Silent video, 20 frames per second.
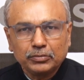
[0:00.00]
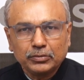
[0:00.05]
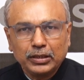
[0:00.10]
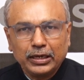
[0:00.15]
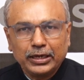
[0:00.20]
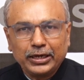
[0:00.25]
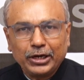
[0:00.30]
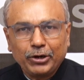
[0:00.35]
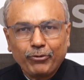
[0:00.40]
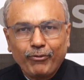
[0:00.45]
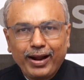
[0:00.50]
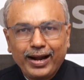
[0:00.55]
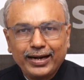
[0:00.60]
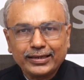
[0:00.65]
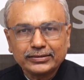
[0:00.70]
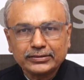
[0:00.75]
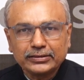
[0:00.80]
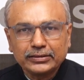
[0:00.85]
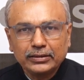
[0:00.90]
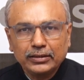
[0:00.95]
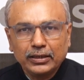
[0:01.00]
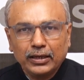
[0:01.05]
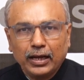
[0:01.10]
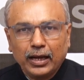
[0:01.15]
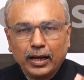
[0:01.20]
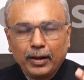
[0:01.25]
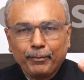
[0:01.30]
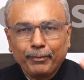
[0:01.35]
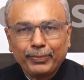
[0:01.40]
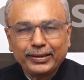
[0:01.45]
it requires
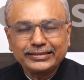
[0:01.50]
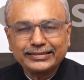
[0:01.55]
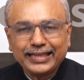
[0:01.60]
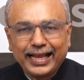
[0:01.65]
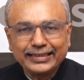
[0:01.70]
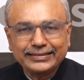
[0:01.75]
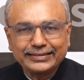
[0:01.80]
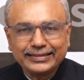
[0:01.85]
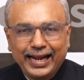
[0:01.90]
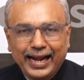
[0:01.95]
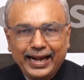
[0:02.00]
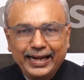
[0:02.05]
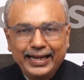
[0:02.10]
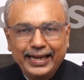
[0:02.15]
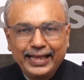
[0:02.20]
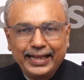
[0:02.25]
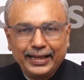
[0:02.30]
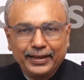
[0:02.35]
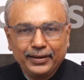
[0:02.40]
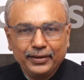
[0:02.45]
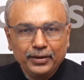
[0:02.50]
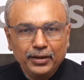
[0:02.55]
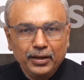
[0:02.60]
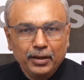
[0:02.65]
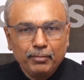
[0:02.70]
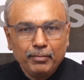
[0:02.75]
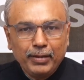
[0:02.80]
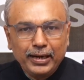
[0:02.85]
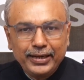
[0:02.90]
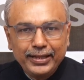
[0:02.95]
a precise handling.
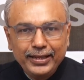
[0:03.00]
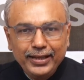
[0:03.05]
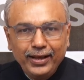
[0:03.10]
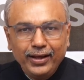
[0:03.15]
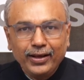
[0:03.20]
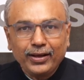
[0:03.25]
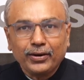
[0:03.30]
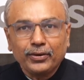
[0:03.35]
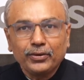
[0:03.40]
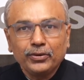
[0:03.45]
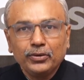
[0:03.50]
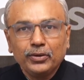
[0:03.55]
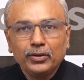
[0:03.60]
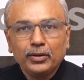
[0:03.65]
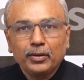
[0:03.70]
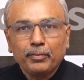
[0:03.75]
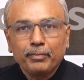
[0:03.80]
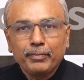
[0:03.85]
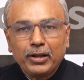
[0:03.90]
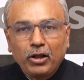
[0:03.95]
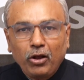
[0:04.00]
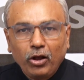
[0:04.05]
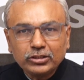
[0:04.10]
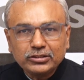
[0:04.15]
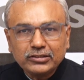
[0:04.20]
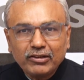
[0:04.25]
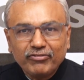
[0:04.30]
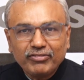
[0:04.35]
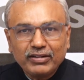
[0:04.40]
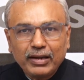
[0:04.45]
But here,
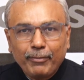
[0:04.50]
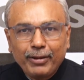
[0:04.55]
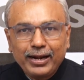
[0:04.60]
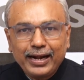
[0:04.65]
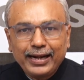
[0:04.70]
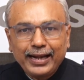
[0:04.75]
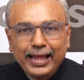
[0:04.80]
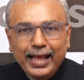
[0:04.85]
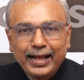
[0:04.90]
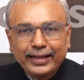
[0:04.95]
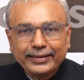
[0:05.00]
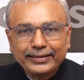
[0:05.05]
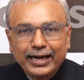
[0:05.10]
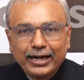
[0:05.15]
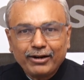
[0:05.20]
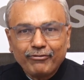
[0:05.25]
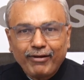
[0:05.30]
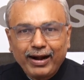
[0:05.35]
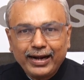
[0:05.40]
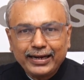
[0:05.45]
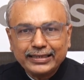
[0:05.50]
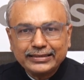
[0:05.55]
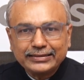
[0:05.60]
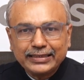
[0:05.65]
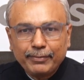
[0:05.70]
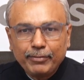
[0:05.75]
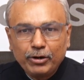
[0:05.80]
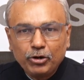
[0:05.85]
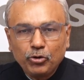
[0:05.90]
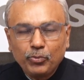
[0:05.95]
because of double attack that white is
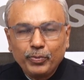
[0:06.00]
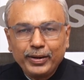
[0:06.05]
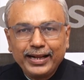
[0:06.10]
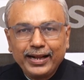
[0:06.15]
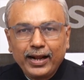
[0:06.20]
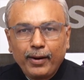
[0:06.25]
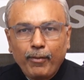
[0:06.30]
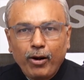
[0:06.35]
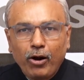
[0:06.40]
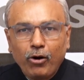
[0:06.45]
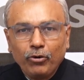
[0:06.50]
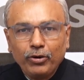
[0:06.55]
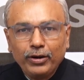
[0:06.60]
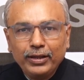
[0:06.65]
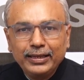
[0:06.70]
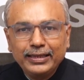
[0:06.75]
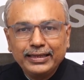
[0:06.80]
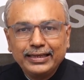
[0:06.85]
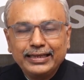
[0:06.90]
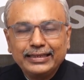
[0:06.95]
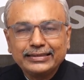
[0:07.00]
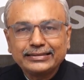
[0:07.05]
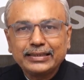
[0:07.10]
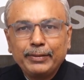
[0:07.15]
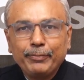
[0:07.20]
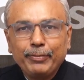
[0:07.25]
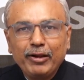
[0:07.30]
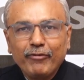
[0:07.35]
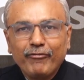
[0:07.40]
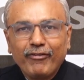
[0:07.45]
able to bring about, he
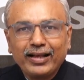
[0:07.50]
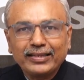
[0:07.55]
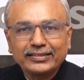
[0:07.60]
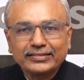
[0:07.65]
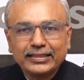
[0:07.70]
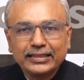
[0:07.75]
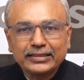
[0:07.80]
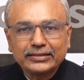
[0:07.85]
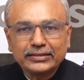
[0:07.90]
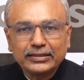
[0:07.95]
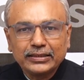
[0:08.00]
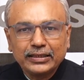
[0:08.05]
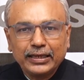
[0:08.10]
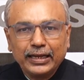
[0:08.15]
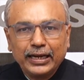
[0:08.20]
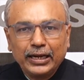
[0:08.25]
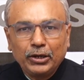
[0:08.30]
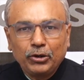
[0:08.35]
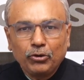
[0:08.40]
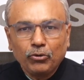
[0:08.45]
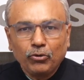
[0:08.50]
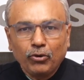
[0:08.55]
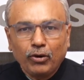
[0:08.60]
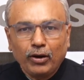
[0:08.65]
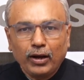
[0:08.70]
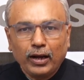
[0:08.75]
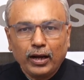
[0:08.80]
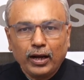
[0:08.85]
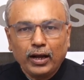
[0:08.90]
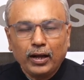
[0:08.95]
simplifies this into
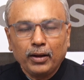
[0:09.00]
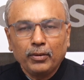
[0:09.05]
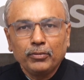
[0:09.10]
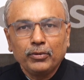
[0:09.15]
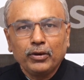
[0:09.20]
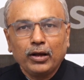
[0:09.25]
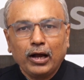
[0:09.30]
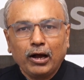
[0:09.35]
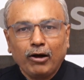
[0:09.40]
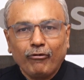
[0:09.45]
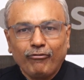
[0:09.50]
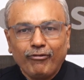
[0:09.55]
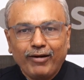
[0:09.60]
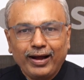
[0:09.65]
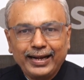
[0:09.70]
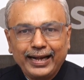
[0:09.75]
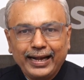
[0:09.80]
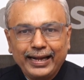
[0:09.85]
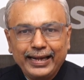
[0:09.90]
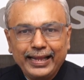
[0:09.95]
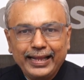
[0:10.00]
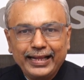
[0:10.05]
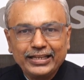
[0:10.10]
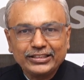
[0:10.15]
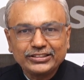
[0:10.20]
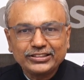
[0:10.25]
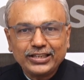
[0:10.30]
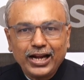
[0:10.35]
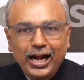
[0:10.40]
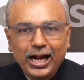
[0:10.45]
a one ending. He
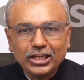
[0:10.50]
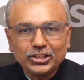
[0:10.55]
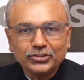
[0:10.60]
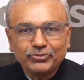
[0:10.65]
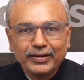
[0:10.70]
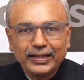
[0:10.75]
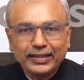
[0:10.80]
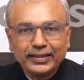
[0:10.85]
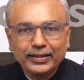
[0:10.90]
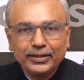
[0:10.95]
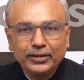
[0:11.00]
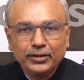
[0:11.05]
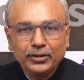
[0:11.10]
starts with